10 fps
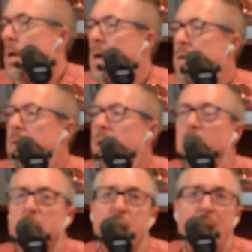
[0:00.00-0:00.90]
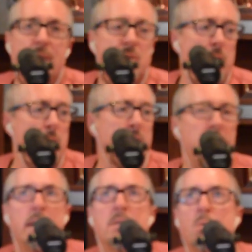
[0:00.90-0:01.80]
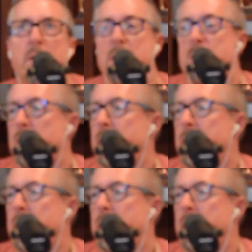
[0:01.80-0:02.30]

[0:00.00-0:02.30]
right, 5-2, Canes win it. So